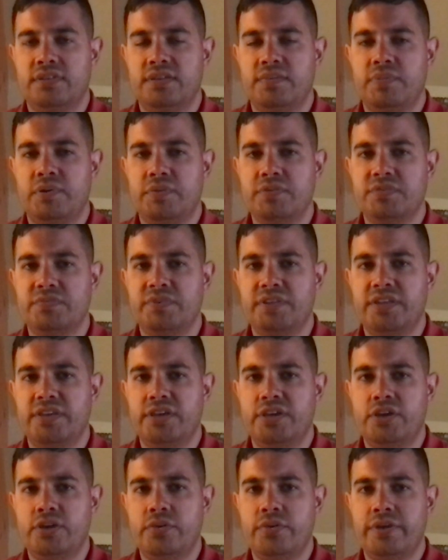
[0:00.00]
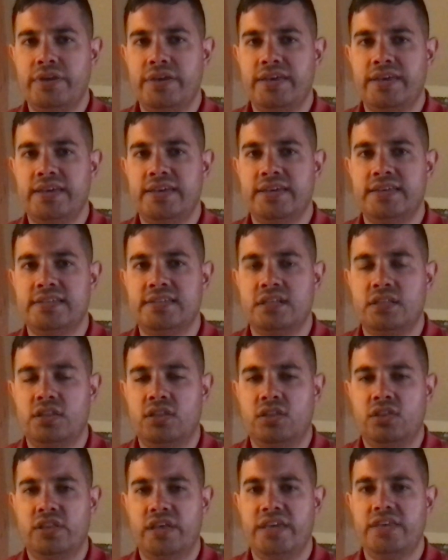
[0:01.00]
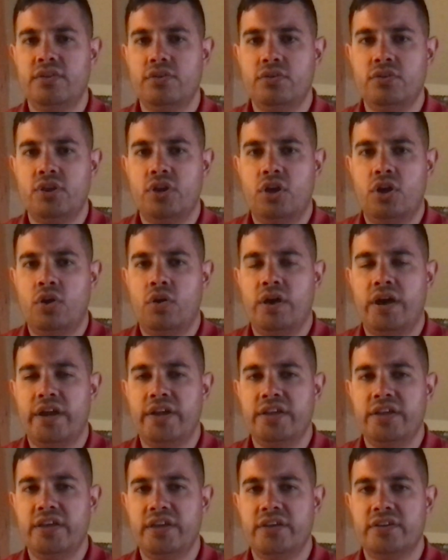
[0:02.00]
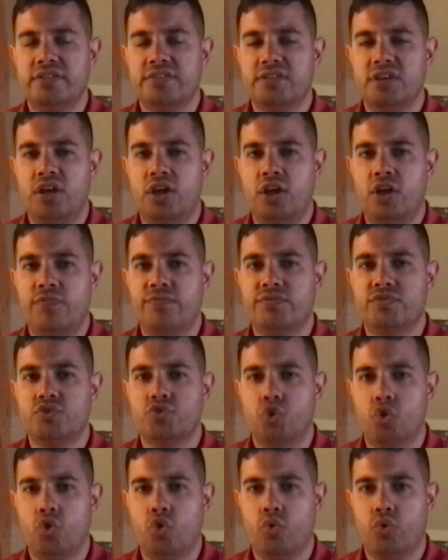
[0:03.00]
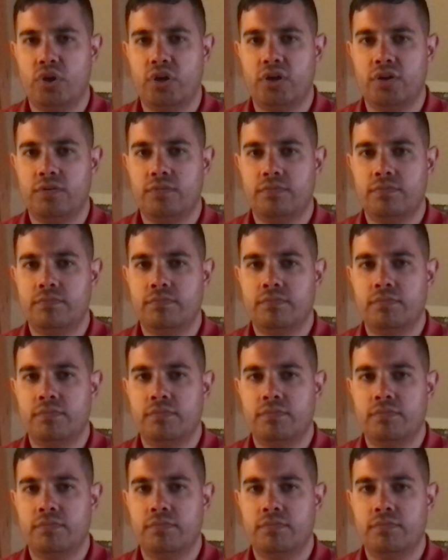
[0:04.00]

The purpose video is letting you know how you get yourself Toro.